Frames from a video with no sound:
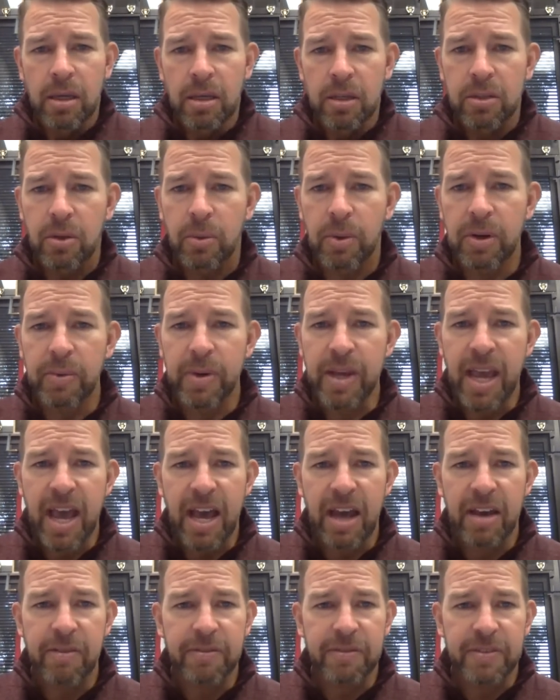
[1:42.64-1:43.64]
So what do we
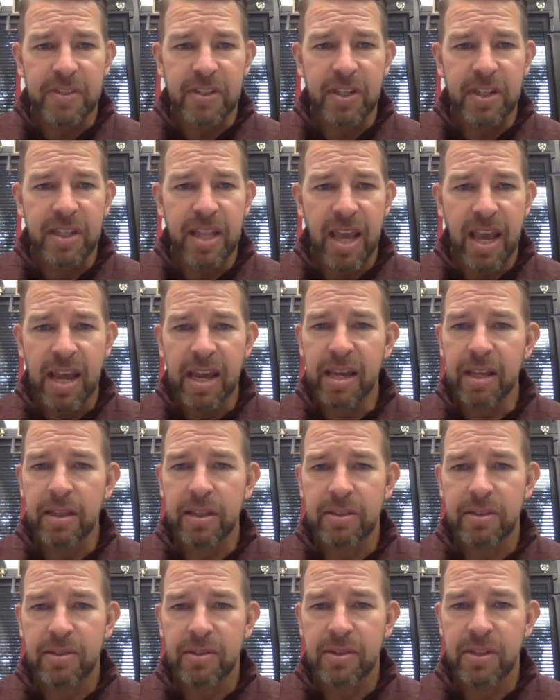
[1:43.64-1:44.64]
have today?
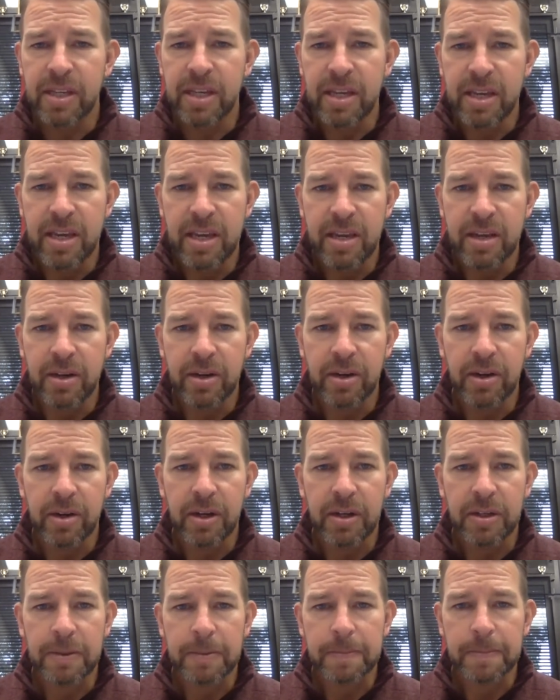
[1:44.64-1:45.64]
Let's see
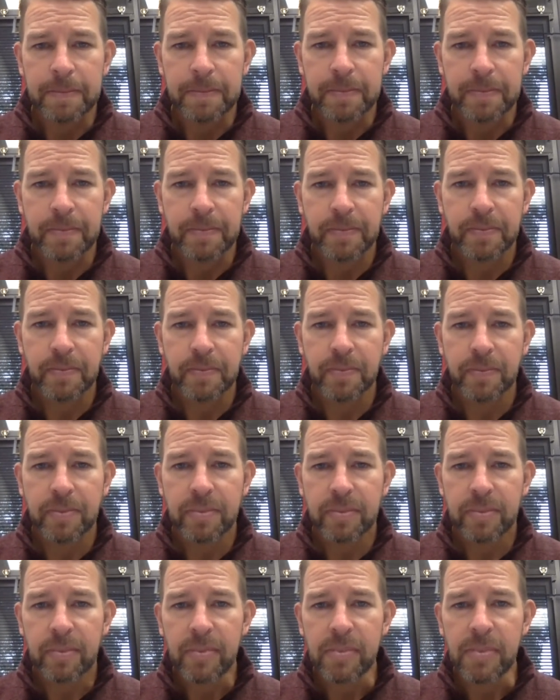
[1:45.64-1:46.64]
here.
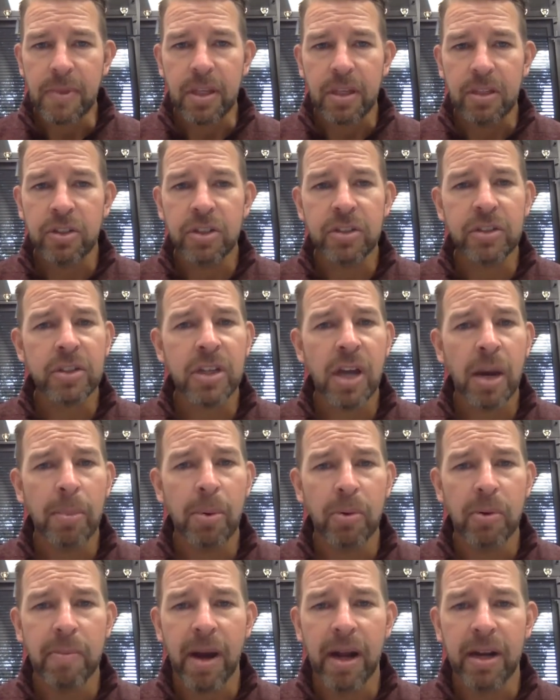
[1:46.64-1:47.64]
Just a
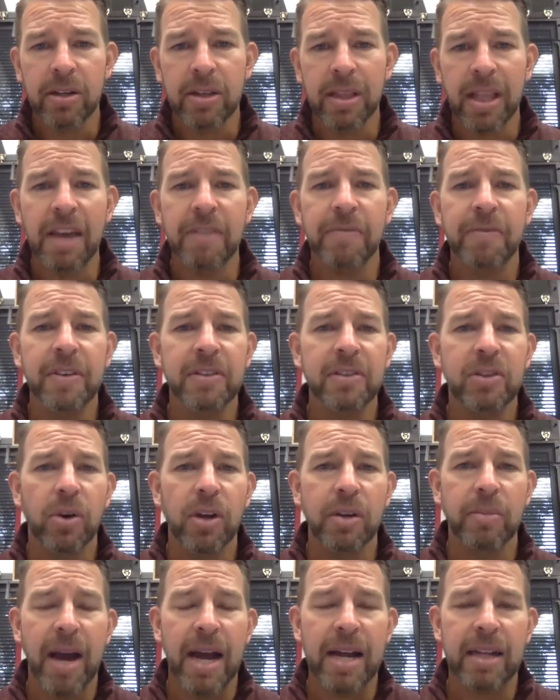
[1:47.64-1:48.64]
couple reminder, life is
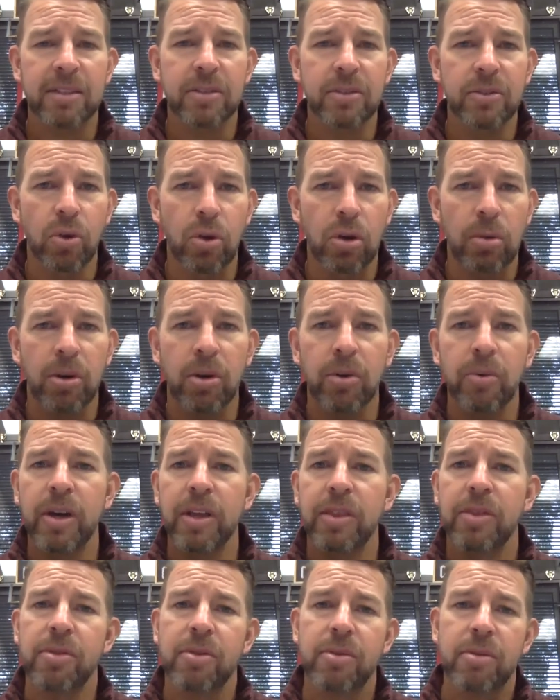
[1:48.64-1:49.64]
going back to normal
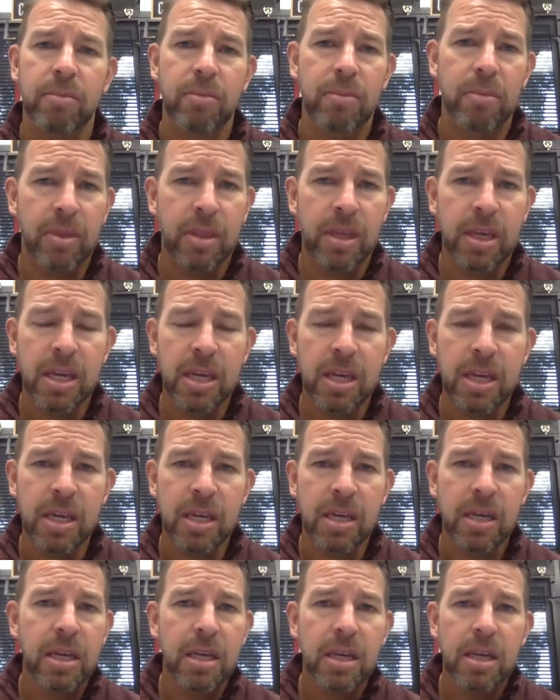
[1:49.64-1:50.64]
with
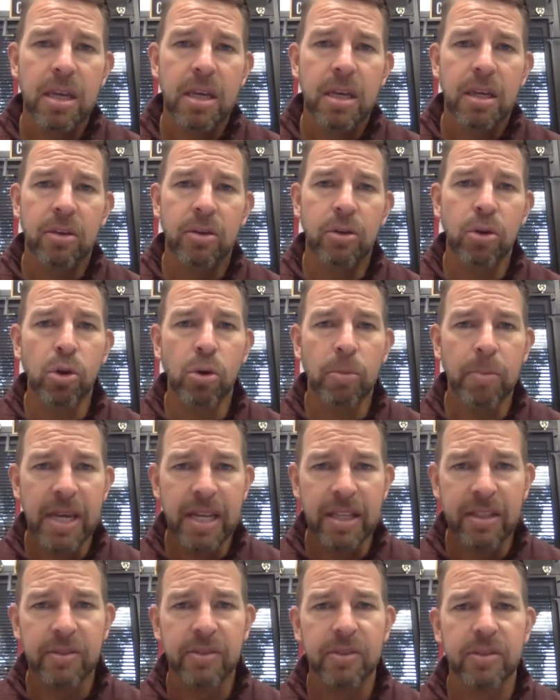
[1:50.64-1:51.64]
the Google
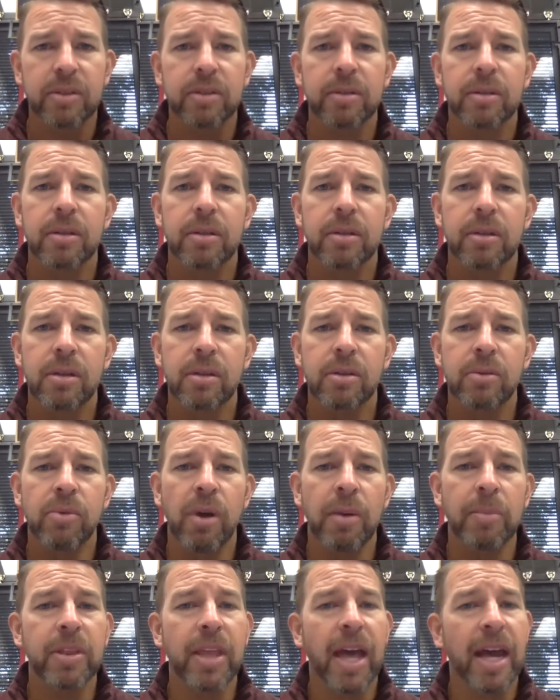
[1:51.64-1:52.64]
Meets.
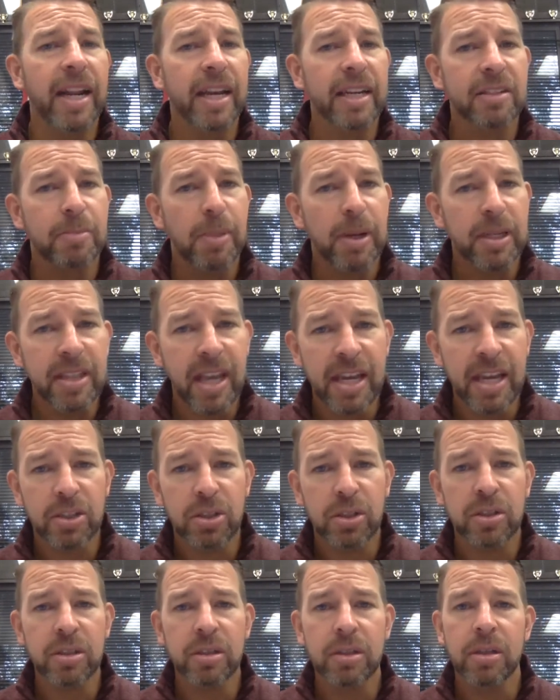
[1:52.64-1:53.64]
Remember that
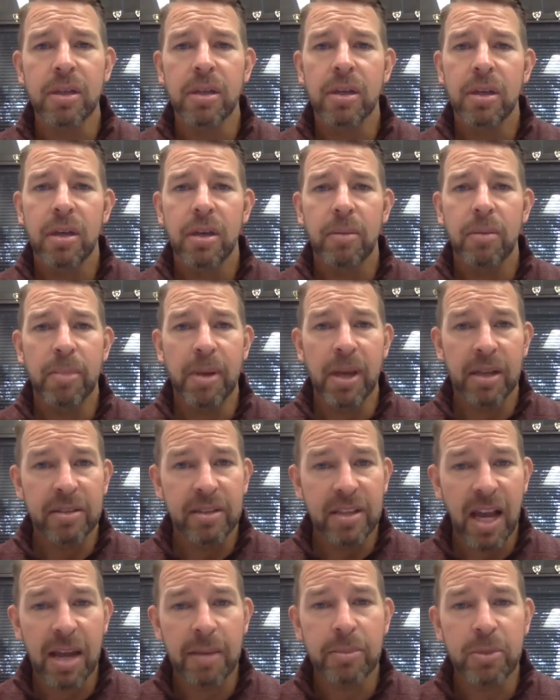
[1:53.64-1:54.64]
expectation be on
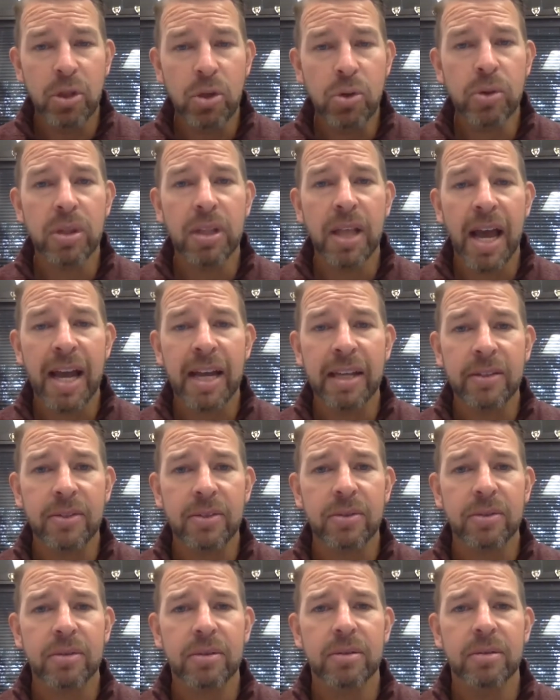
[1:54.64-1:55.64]
time to
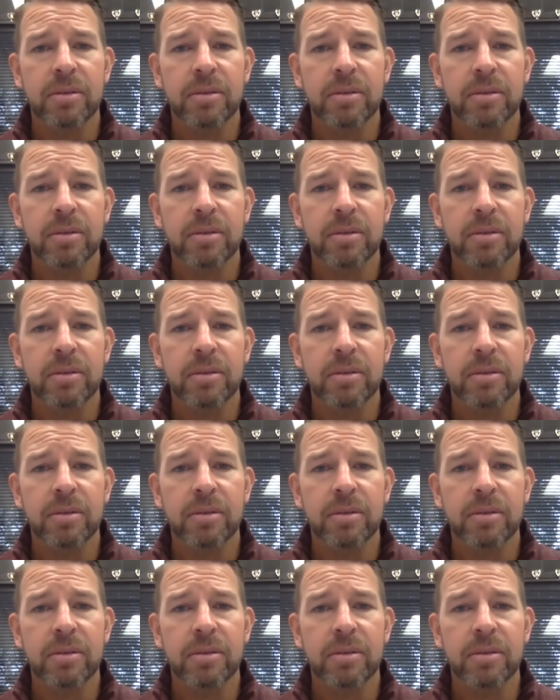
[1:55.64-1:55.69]
class,